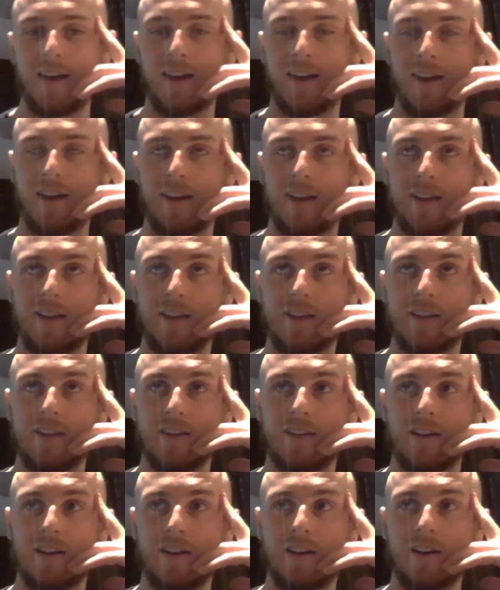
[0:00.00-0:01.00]

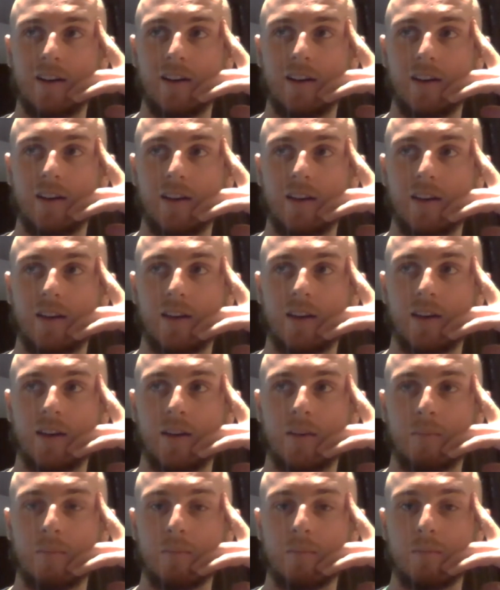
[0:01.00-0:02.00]
and I
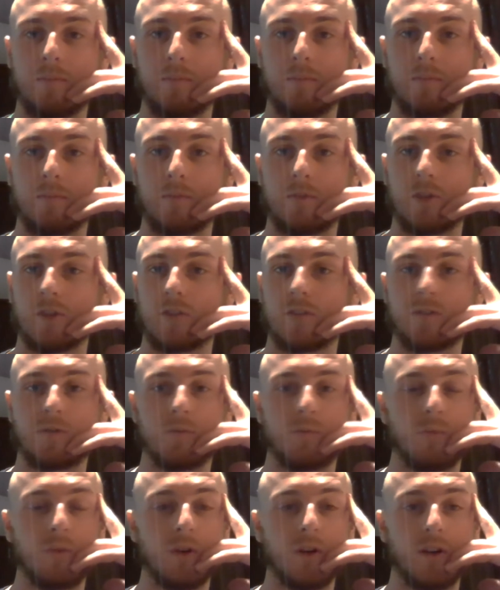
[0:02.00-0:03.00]
am
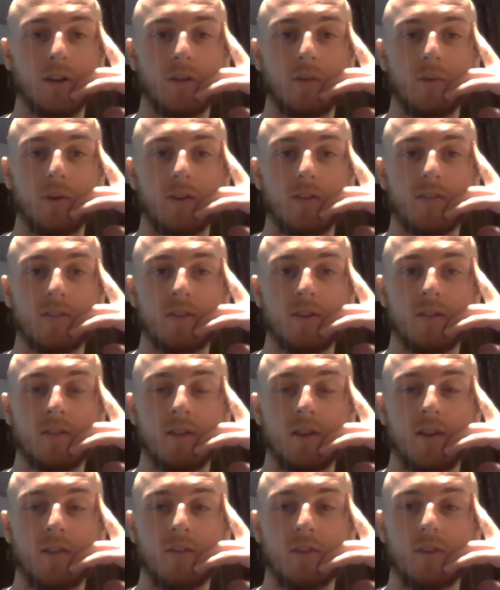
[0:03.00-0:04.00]
just working away still,
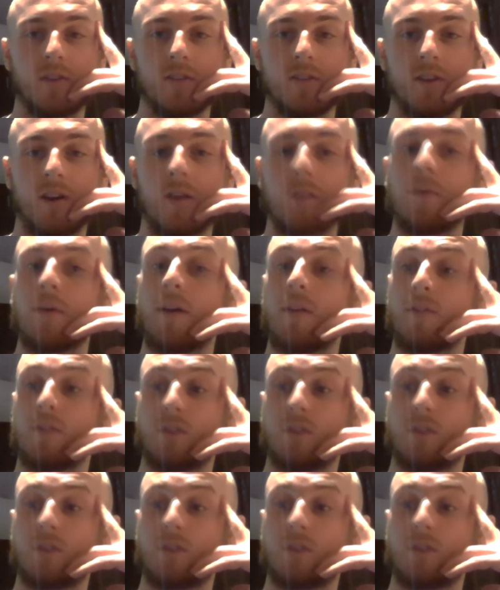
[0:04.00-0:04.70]
having a good time.